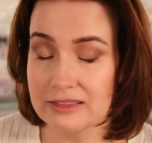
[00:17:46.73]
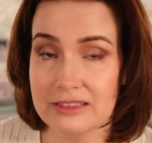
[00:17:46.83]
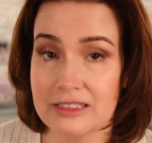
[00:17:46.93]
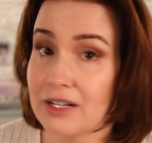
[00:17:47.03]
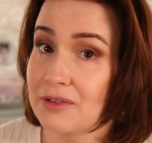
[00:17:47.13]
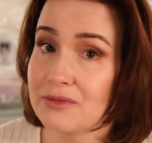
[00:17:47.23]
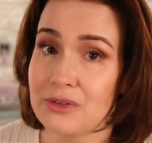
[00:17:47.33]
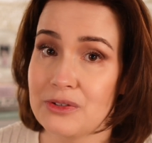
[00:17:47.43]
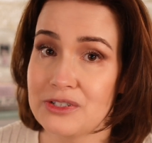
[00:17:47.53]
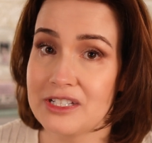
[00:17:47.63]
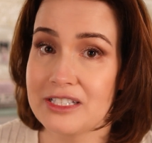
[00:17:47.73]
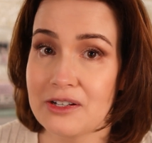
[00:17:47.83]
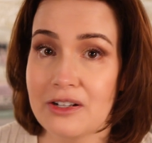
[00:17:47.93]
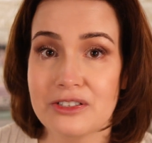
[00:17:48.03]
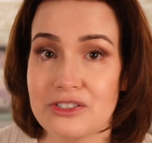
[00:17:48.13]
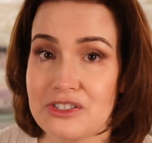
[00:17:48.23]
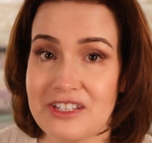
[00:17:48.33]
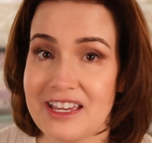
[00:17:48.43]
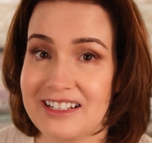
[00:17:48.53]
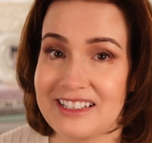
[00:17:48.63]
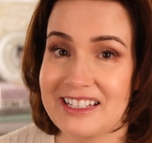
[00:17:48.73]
yeah, for $13, you can't